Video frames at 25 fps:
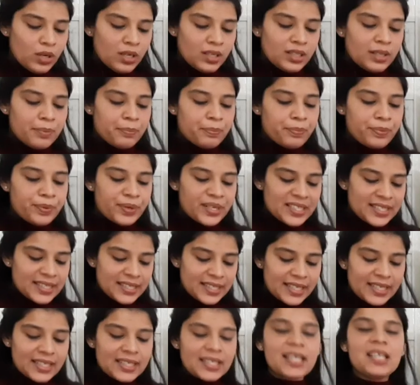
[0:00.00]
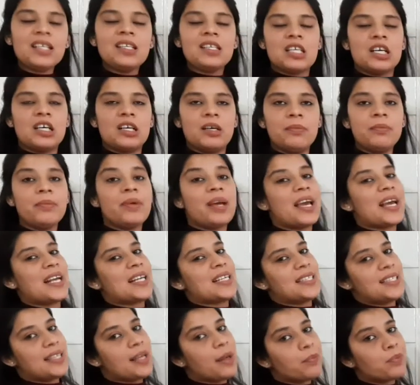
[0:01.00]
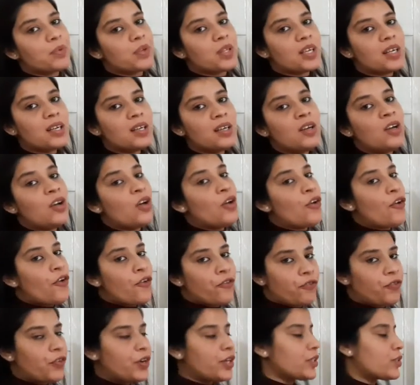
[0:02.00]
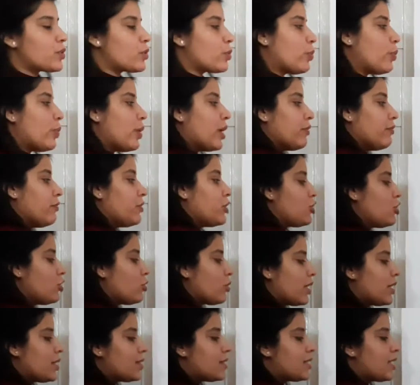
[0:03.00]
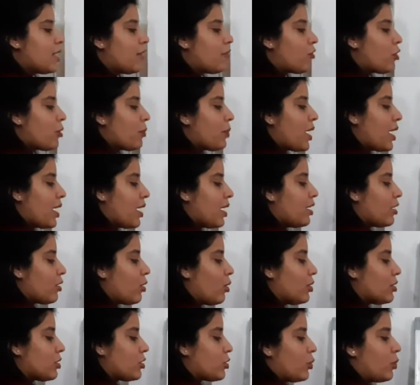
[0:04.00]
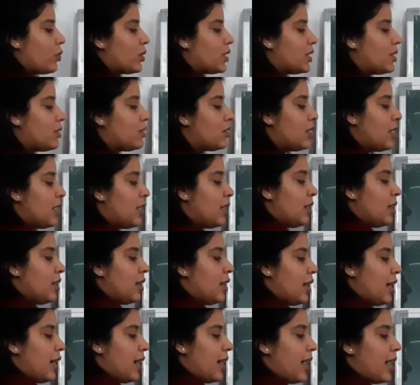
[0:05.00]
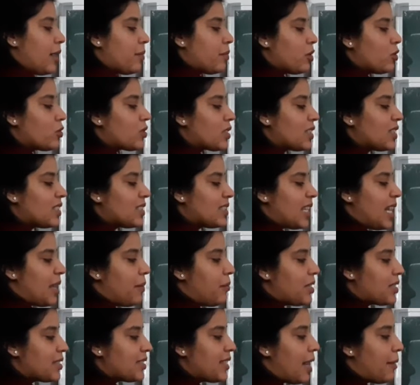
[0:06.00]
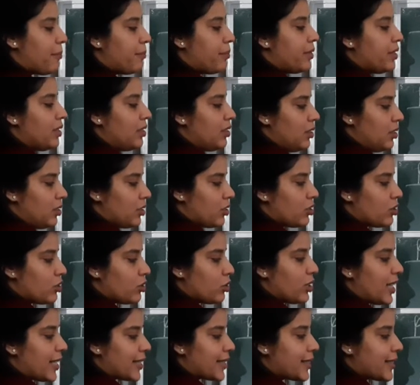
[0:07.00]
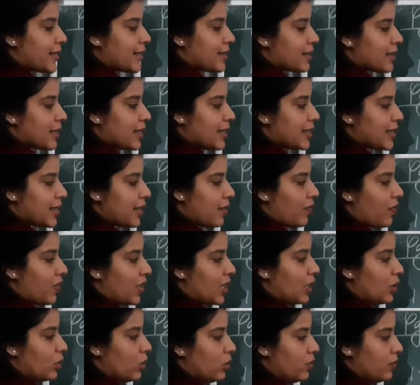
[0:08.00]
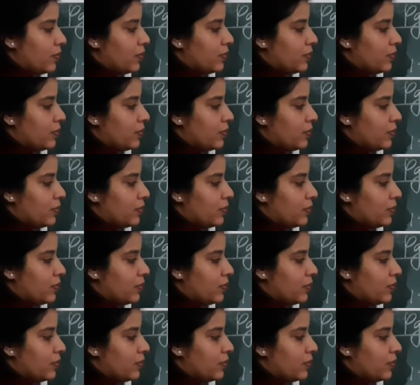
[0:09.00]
the preceding term except the first one, which you can see from here also. I'm using the same example so that it is easier for you.